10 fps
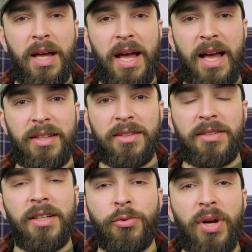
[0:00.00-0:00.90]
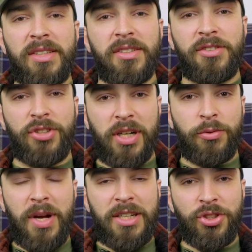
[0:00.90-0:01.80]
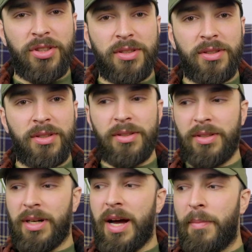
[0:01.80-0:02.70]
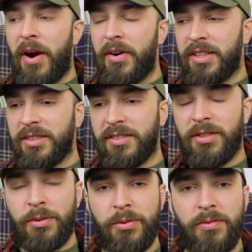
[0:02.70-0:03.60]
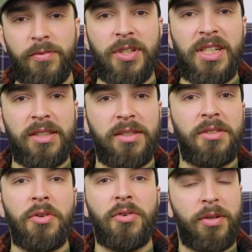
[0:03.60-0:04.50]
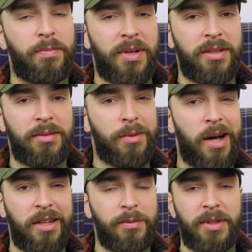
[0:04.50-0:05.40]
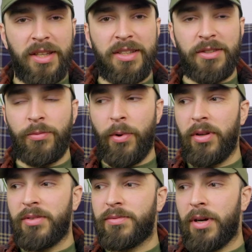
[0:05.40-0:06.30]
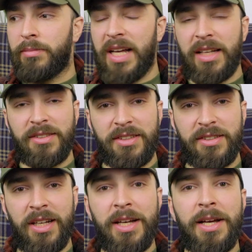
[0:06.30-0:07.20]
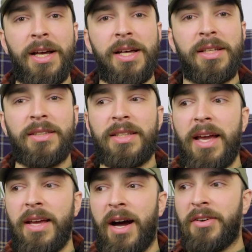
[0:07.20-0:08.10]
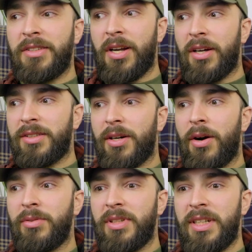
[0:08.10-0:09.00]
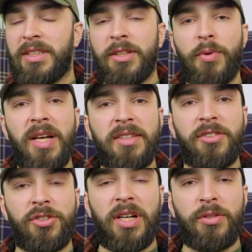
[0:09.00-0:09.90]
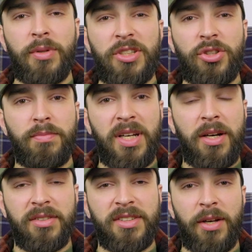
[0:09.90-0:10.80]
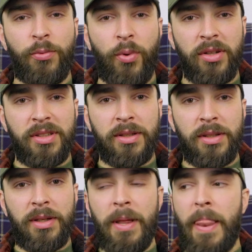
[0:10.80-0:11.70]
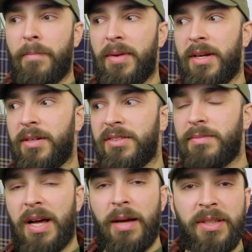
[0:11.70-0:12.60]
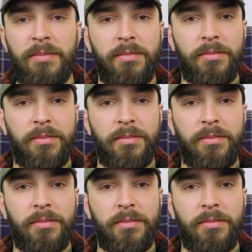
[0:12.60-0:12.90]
And the greatest generation, the Americans who freed Europe and ultimately the world from Nazis, they are not only the greatest generation because they won, because, I mean,